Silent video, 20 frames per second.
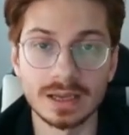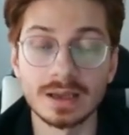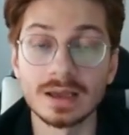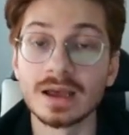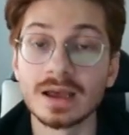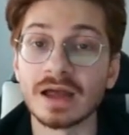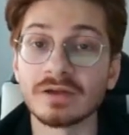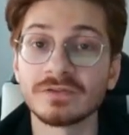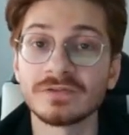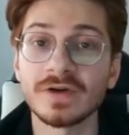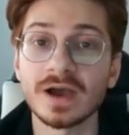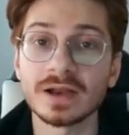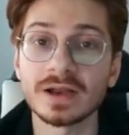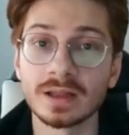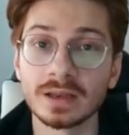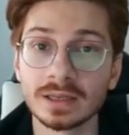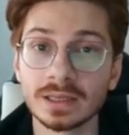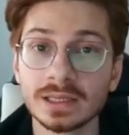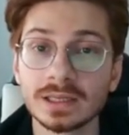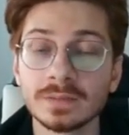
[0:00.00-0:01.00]
And
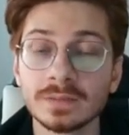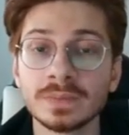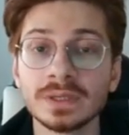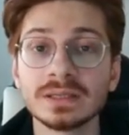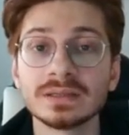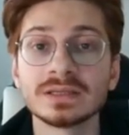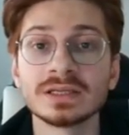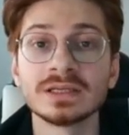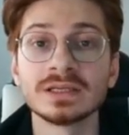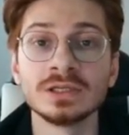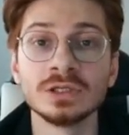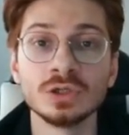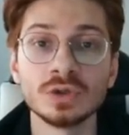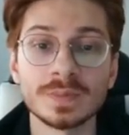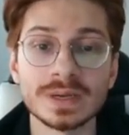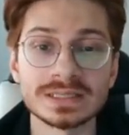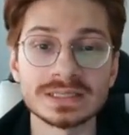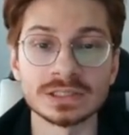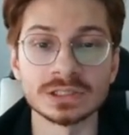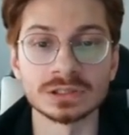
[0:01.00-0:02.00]
finally, build a new
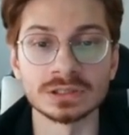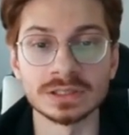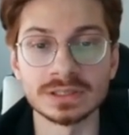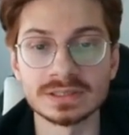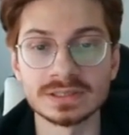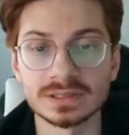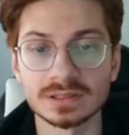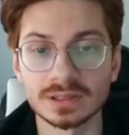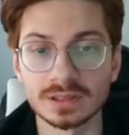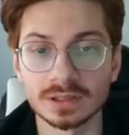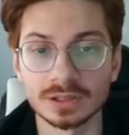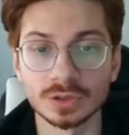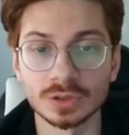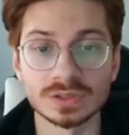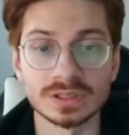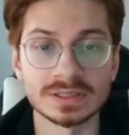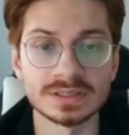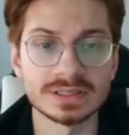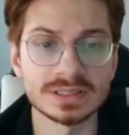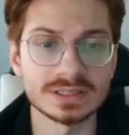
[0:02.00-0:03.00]
message list
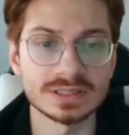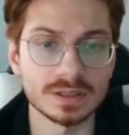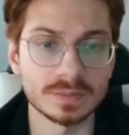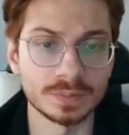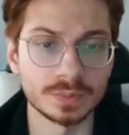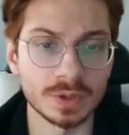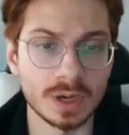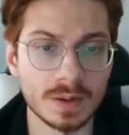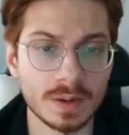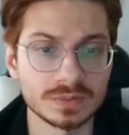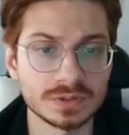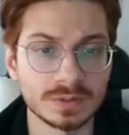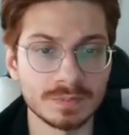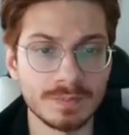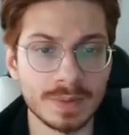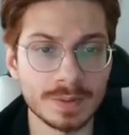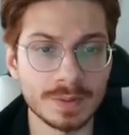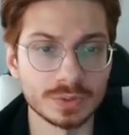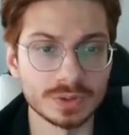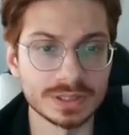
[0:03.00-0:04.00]
using system prompt,
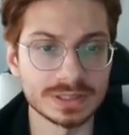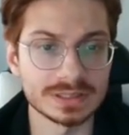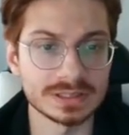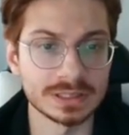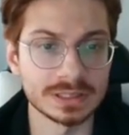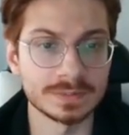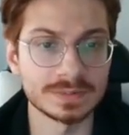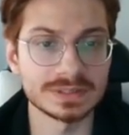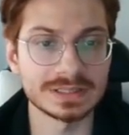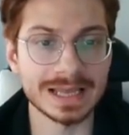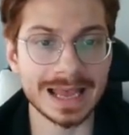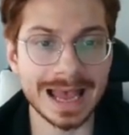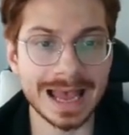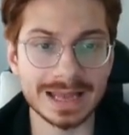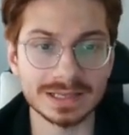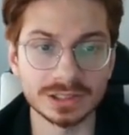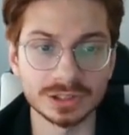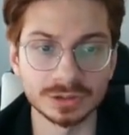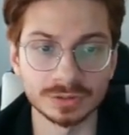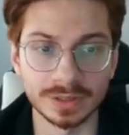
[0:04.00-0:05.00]
memory snippets,
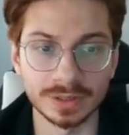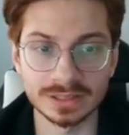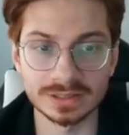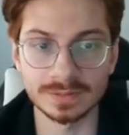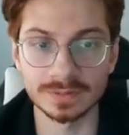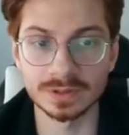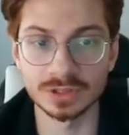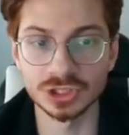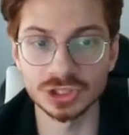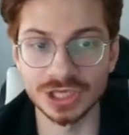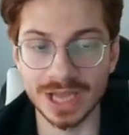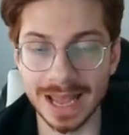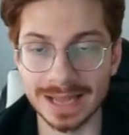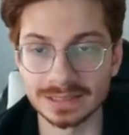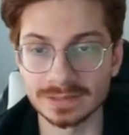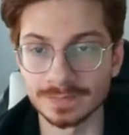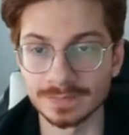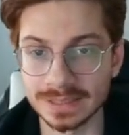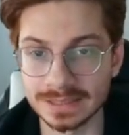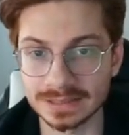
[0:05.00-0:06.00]
and current
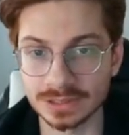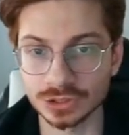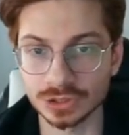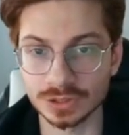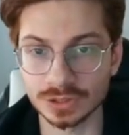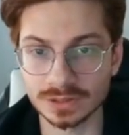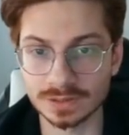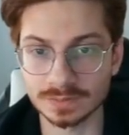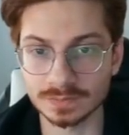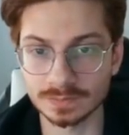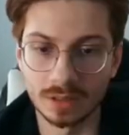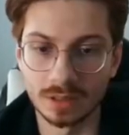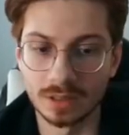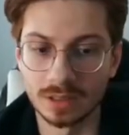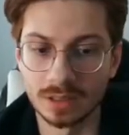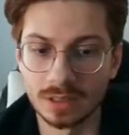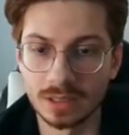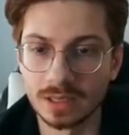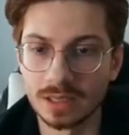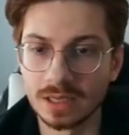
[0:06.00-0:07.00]
chat messages.
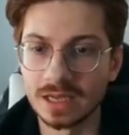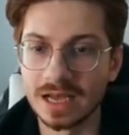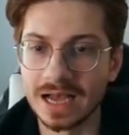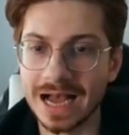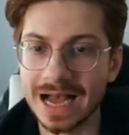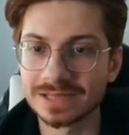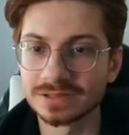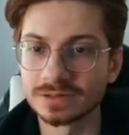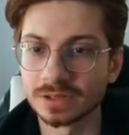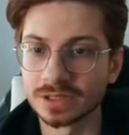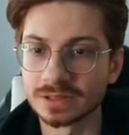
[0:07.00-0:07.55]
As you can